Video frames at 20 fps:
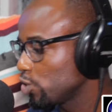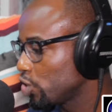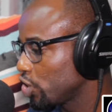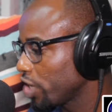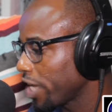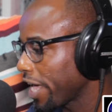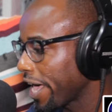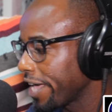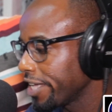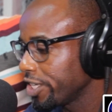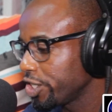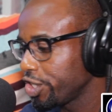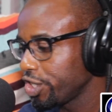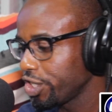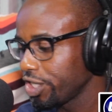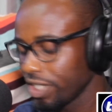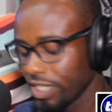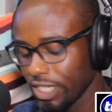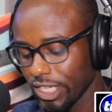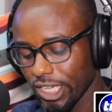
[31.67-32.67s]

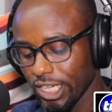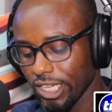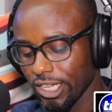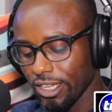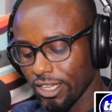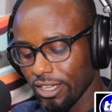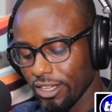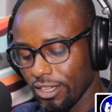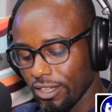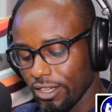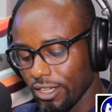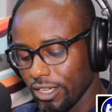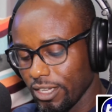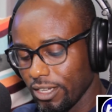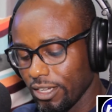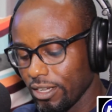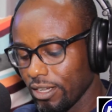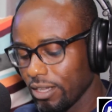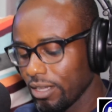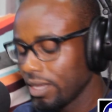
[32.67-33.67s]
GH,
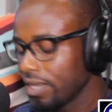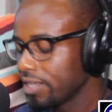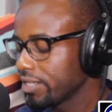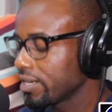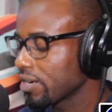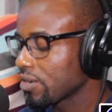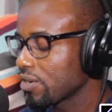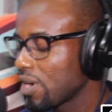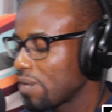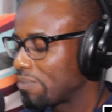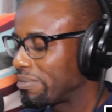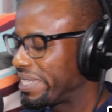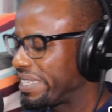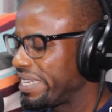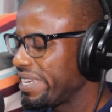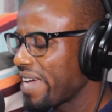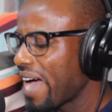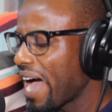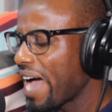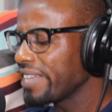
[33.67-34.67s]
Instagram
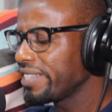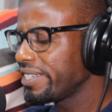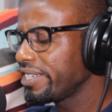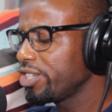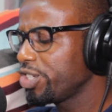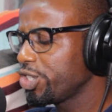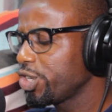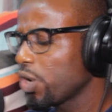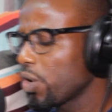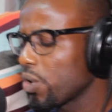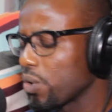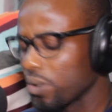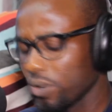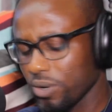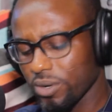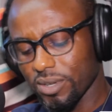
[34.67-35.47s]
TIGShow,